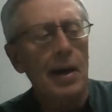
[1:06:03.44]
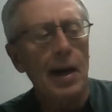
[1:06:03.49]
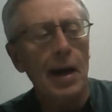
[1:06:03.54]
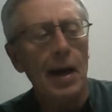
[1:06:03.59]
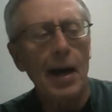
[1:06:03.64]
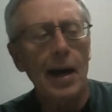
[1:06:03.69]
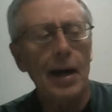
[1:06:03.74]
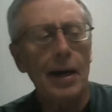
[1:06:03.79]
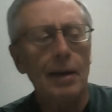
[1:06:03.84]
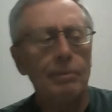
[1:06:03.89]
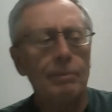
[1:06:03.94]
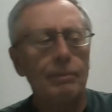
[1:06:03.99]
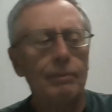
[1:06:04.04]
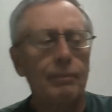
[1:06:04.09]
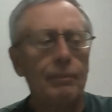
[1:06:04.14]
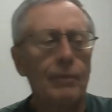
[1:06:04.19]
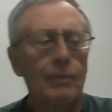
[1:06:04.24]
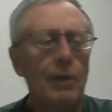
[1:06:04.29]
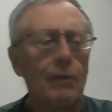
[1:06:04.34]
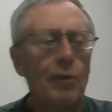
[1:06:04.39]
Um,
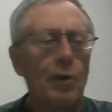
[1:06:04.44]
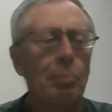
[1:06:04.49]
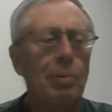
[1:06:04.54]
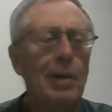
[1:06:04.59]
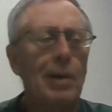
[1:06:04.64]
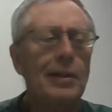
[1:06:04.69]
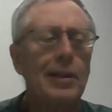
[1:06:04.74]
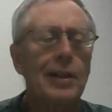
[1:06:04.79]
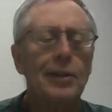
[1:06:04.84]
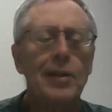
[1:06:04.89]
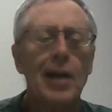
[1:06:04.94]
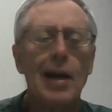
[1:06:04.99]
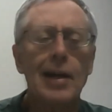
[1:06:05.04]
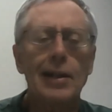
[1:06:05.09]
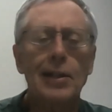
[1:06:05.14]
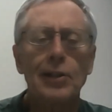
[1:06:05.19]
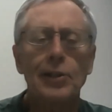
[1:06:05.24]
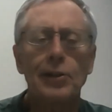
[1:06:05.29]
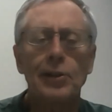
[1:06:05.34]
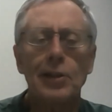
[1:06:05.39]
if you're planting
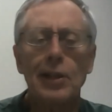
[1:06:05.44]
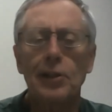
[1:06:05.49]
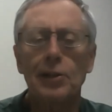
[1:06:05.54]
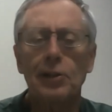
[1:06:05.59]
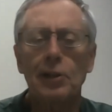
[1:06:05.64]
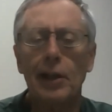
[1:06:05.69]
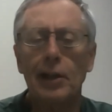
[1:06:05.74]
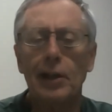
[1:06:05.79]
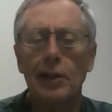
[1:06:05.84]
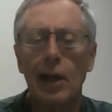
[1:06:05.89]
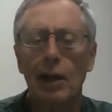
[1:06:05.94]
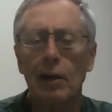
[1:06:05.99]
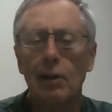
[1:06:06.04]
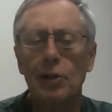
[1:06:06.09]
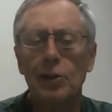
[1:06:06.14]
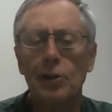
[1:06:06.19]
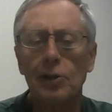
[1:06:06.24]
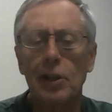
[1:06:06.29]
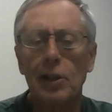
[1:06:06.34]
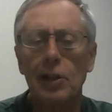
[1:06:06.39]
tiny seeds like
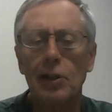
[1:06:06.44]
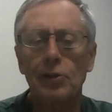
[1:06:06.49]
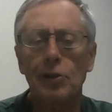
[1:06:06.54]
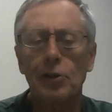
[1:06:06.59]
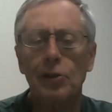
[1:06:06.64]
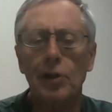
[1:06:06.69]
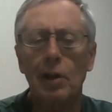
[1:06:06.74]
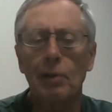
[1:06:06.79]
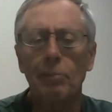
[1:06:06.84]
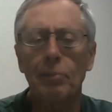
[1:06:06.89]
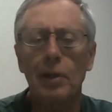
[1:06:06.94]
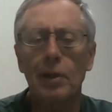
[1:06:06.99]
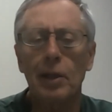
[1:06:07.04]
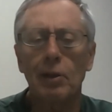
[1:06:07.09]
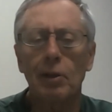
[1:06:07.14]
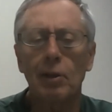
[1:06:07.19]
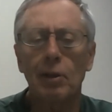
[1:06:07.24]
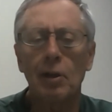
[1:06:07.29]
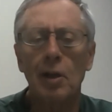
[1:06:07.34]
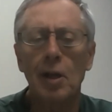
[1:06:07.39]
carrot seeds or
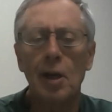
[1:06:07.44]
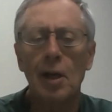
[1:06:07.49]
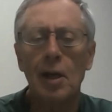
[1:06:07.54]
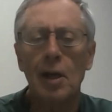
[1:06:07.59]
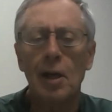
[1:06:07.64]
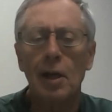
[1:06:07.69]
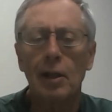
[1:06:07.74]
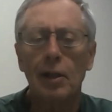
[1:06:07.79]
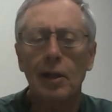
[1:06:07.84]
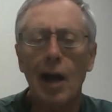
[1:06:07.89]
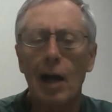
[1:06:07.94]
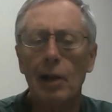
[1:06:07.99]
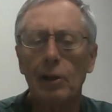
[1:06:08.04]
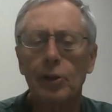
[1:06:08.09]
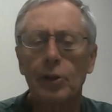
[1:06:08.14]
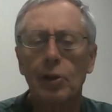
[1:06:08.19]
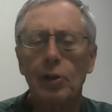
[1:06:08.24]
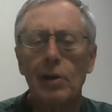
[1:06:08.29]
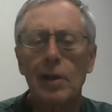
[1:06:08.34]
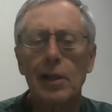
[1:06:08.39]
something, or
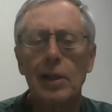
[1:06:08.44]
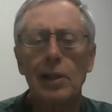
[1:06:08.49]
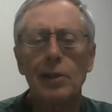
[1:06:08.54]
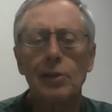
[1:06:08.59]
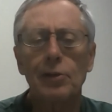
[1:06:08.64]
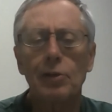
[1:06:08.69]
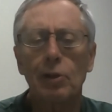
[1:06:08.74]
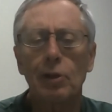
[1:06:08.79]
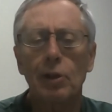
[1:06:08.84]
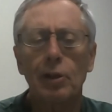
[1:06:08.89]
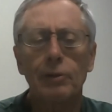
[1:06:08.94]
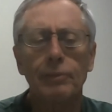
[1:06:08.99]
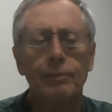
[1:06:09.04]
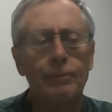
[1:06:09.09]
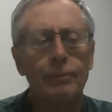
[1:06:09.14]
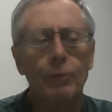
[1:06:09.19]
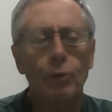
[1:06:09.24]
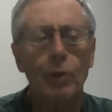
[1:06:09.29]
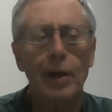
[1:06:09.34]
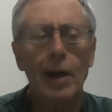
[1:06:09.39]
collard greens or
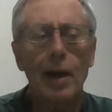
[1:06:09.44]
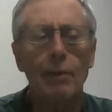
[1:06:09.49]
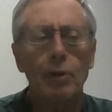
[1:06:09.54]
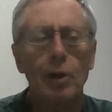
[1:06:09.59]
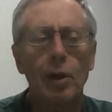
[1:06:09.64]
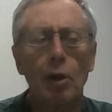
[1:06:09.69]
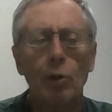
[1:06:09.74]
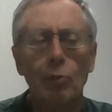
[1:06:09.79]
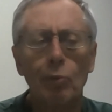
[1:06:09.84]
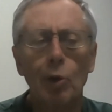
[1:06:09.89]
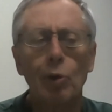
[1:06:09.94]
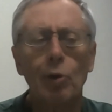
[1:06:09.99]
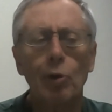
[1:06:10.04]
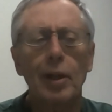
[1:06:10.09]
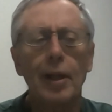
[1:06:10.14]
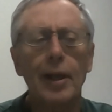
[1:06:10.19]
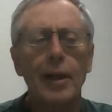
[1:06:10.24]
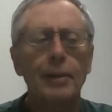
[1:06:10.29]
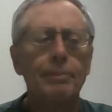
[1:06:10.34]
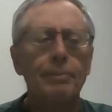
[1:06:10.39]
whatever,
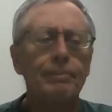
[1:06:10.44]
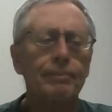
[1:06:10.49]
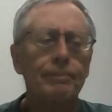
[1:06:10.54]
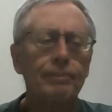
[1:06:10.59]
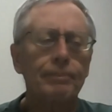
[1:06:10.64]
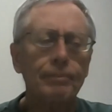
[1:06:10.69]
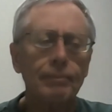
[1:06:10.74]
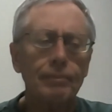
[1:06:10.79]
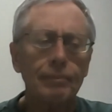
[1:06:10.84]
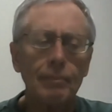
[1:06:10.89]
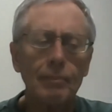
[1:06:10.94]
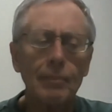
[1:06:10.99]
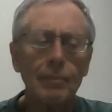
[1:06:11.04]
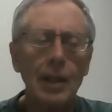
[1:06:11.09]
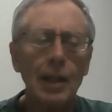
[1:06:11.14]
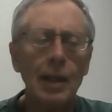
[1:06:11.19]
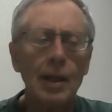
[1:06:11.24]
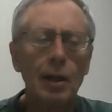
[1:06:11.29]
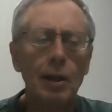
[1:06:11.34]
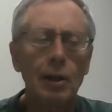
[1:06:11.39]
arugula,
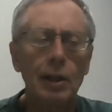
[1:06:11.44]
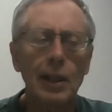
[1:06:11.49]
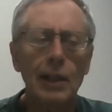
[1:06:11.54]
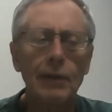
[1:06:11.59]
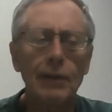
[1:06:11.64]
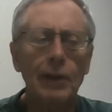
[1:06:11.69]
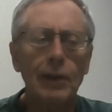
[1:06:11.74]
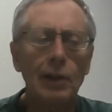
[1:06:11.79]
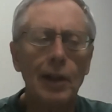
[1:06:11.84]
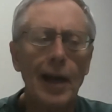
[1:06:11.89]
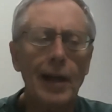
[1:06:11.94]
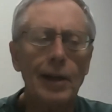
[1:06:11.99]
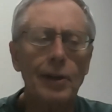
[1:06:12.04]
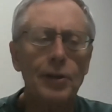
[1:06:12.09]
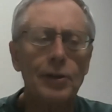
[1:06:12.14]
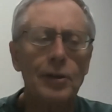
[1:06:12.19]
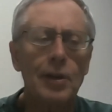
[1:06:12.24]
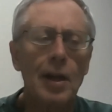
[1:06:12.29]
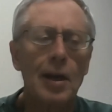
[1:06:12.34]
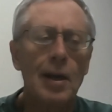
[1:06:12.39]
even
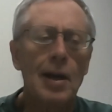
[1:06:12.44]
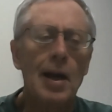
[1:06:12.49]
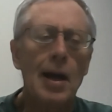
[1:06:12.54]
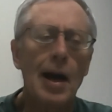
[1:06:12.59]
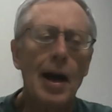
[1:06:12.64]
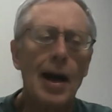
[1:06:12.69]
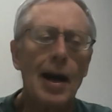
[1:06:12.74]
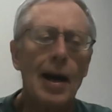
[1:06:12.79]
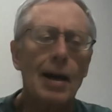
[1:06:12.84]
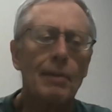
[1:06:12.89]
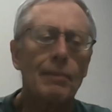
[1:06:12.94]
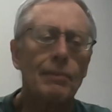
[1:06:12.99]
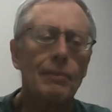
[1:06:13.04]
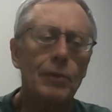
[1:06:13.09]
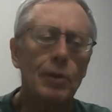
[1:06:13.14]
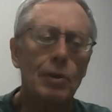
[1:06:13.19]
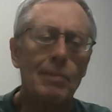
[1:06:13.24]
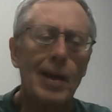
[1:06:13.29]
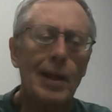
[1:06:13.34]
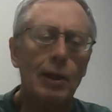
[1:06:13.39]
lettuce, um,
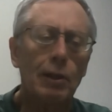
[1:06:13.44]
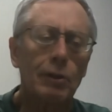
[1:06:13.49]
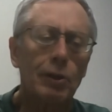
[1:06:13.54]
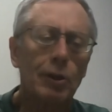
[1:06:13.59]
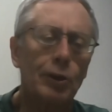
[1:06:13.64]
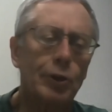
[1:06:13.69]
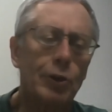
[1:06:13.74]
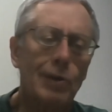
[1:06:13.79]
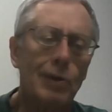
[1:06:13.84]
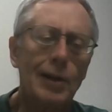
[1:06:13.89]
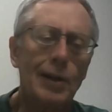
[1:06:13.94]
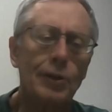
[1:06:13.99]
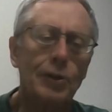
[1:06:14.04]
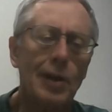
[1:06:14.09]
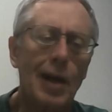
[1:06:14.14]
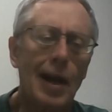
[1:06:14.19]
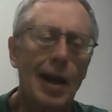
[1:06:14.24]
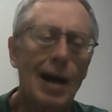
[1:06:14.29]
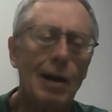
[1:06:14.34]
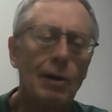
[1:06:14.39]
you make a little
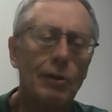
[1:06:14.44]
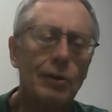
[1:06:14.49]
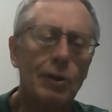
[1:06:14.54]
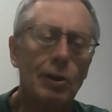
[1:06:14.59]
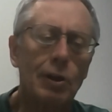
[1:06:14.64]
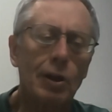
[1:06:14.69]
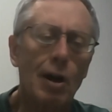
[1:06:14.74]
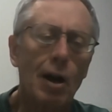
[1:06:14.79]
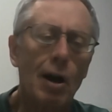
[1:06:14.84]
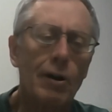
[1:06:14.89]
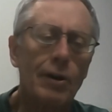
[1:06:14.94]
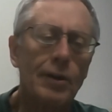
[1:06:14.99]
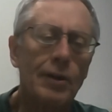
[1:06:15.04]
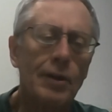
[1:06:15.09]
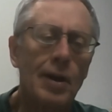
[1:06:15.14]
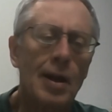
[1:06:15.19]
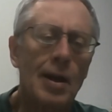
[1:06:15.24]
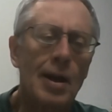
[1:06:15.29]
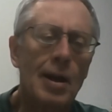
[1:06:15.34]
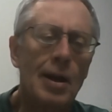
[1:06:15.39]
trench out in your garden
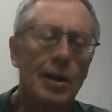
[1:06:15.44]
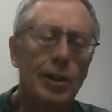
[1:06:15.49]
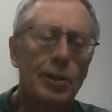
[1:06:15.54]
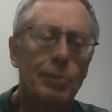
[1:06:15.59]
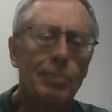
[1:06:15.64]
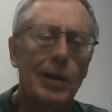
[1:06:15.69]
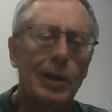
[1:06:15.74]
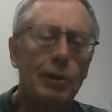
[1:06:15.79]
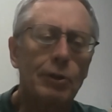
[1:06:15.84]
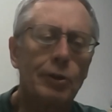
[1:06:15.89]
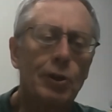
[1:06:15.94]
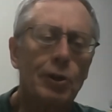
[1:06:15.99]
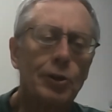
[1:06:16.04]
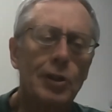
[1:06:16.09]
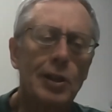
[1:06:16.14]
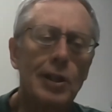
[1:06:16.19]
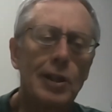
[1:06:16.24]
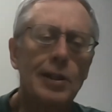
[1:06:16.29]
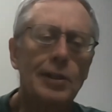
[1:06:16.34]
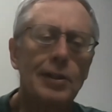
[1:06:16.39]
sprinkle your
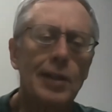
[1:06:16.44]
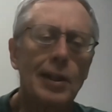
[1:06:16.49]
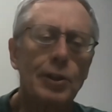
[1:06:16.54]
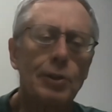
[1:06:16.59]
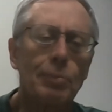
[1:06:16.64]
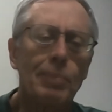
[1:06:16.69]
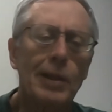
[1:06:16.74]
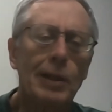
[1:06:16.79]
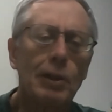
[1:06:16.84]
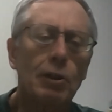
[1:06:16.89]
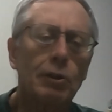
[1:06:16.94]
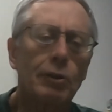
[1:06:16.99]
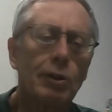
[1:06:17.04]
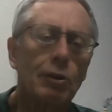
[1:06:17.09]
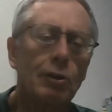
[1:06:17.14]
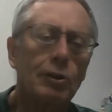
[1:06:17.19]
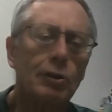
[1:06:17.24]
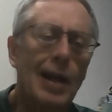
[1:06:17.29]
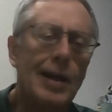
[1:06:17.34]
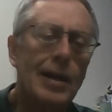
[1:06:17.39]
seeds and sprinkle a
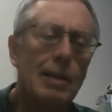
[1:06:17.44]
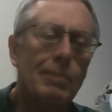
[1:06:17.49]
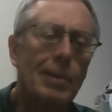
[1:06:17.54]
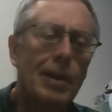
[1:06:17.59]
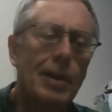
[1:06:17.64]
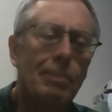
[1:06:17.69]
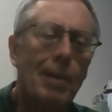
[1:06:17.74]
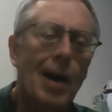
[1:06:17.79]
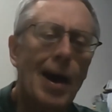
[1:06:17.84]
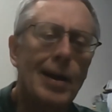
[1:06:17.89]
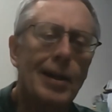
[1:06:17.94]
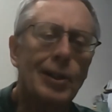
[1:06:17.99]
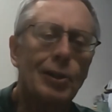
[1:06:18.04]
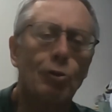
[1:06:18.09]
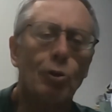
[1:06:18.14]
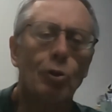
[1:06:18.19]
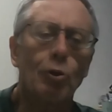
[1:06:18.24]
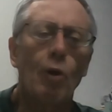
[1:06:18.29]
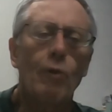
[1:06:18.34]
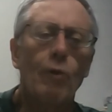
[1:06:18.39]
little tiny bit of potting
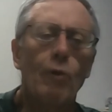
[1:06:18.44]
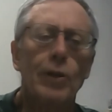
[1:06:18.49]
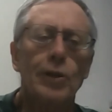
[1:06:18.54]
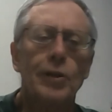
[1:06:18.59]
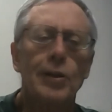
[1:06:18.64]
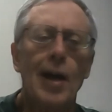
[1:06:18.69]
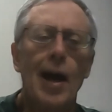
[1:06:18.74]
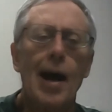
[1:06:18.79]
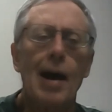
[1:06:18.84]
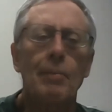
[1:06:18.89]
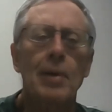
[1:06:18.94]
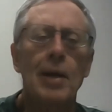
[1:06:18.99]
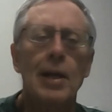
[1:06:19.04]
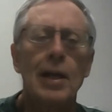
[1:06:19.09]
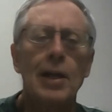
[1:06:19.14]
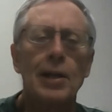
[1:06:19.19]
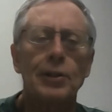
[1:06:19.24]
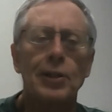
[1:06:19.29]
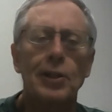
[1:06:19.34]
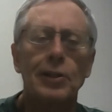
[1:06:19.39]
soil over the top
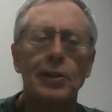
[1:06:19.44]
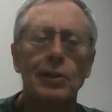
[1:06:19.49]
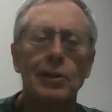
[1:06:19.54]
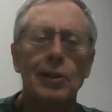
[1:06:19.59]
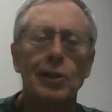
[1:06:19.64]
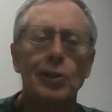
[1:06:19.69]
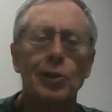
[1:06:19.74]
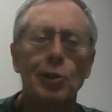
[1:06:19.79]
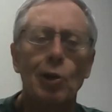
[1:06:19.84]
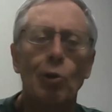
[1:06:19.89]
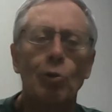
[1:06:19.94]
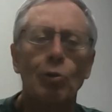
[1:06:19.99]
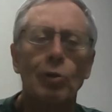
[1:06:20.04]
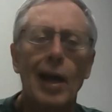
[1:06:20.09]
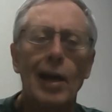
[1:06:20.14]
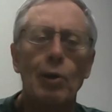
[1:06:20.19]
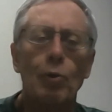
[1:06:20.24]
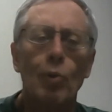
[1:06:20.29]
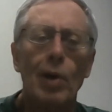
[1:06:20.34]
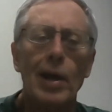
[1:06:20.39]
just because it's so
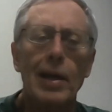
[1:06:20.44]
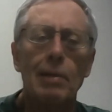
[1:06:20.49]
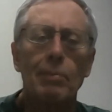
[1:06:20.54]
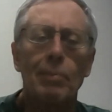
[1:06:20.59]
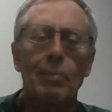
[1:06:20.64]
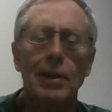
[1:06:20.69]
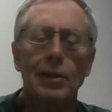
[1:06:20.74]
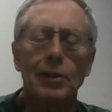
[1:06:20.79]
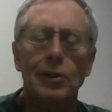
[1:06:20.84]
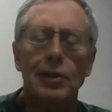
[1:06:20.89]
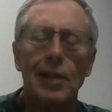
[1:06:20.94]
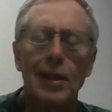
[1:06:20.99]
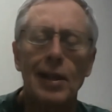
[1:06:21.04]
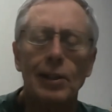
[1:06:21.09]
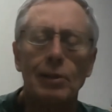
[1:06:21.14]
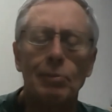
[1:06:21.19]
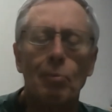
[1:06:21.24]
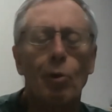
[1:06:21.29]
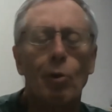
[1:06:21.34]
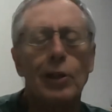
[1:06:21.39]
lightweight, but it
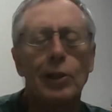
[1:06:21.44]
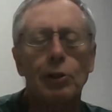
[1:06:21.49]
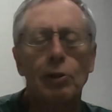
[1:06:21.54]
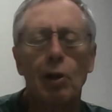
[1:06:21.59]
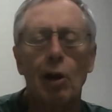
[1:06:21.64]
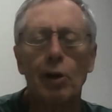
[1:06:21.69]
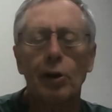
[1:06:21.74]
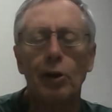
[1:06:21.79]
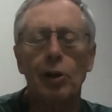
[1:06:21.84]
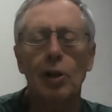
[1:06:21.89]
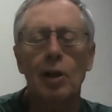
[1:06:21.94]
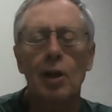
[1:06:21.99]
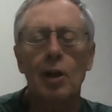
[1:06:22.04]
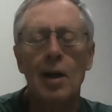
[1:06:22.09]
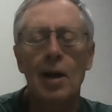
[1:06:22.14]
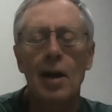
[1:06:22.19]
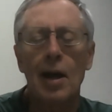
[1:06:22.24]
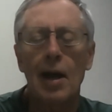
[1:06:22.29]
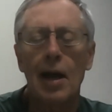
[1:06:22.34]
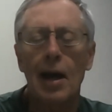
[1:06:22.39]
stays moist longer.
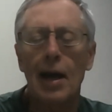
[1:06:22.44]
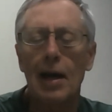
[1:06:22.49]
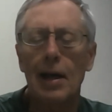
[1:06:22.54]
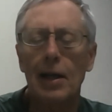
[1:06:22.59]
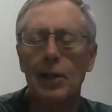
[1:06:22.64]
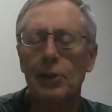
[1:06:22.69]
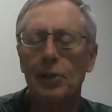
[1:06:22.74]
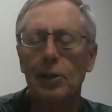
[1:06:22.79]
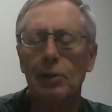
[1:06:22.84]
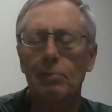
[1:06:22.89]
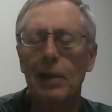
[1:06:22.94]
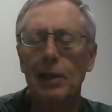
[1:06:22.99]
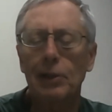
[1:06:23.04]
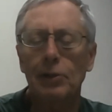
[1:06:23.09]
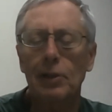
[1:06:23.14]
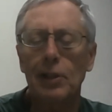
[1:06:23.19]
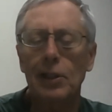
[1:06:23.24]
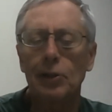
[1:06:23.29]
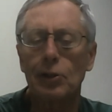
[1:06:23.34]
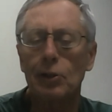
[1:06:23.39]
Uh, it just makes
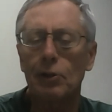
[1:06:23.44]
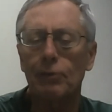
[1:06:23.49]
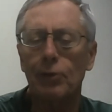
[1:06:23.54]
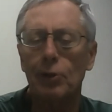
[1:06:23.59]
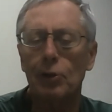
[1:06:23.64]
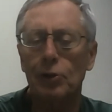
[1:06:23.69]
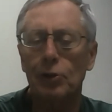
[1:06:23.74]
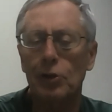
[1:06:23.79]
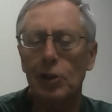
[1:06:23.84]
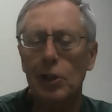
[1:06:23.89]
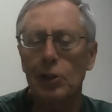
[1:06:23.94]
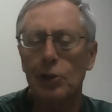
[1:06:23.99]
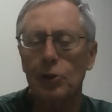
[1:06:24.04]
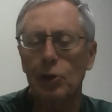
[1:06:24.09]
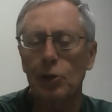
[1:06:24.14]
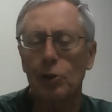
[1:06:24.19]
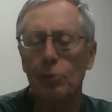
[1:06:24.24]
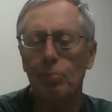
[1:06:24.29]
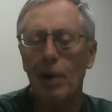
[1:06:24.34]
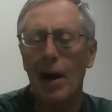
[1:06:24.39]
it easier for your seeds
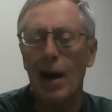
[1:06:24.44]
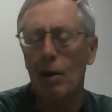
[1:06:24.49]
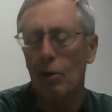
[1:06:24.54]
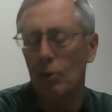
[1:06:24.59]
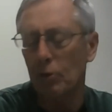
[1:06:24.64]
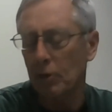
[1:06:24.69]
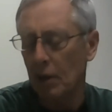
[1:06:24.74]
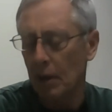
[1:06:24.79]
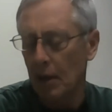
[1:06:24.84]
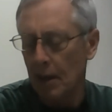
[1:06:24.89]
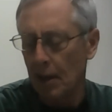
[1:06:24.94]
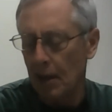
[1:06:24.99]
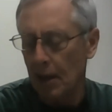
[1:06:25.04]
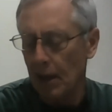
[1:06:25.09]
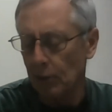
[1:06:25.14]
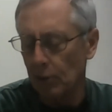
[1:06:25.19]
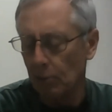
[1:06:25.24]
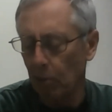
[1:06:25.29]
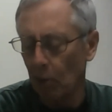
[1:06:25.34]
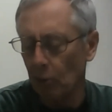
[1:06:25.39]
to sprout
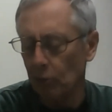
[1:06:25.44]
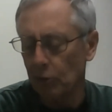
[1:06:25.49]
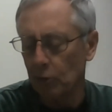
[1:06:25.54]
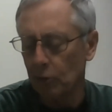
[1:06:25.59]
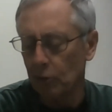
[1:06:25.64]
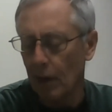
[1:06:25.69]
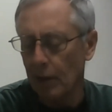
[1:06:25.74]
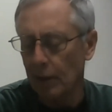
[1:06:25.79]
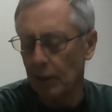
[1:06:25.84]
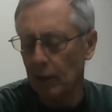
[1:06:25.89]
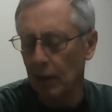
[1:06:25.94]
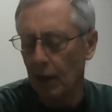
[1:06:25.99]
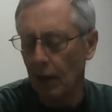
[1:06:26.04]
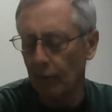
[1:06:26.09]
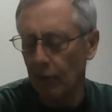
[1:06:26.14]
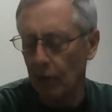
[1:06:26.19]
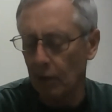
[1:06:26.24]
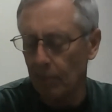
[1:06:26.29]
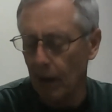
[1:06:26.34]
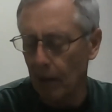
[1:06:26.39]
as opposed to trying to
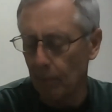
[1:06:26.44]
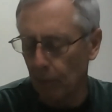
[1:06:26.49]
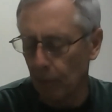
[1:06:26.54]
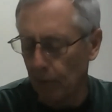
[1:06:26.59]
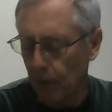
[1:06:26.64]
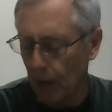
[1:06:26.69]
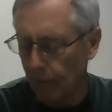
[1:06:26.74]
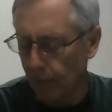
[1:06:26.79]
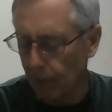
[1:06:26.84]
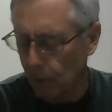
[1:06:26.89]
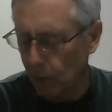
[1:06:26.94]
cover them up with heavy